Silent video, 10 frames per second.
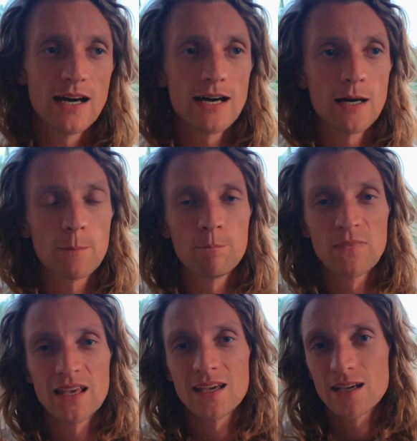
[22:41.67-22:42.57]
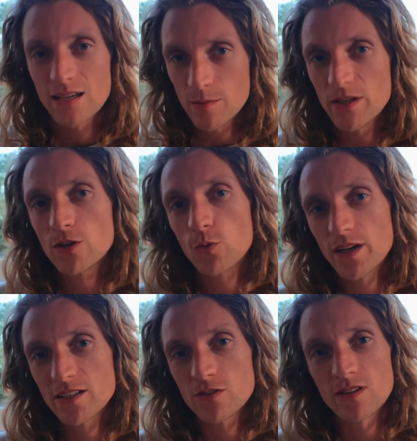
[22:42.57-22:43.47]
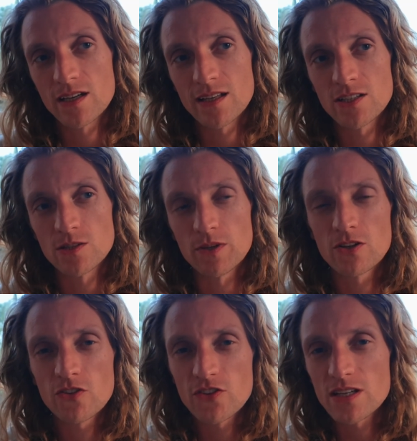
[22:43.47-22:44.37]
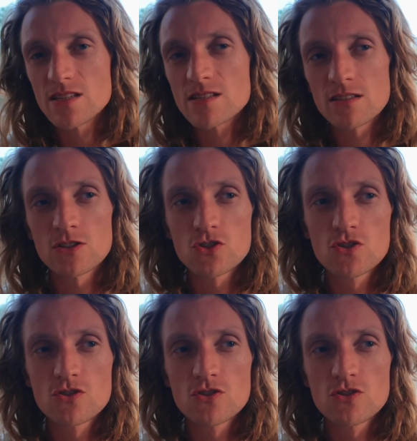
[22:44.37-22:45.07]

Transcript: can be equated to that energy, because there is a